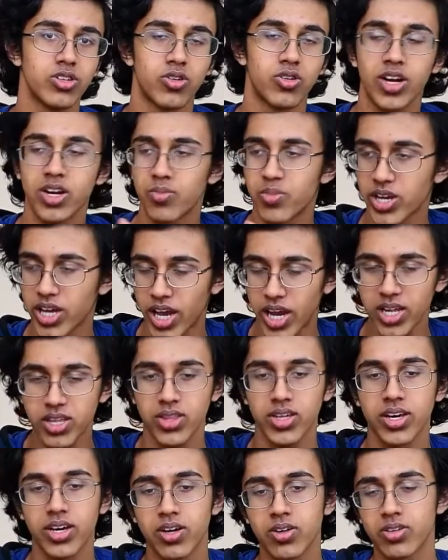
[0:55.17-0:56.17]
don't have to bring
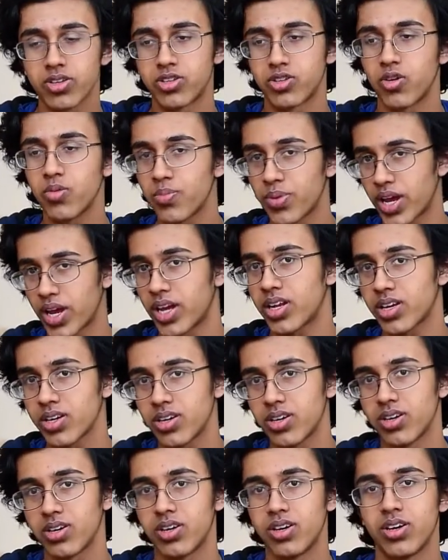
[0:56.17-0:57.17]
anything else, don't panic,
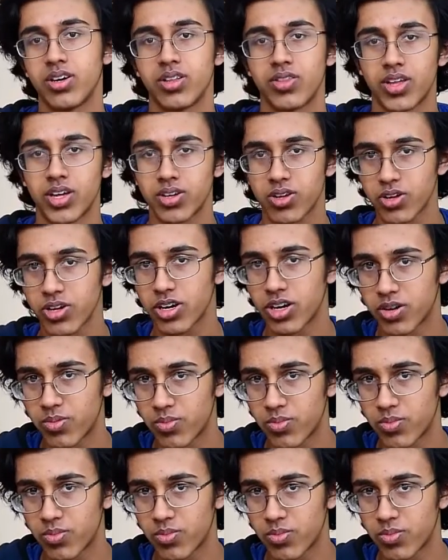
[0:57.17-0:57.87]
that's all you gotta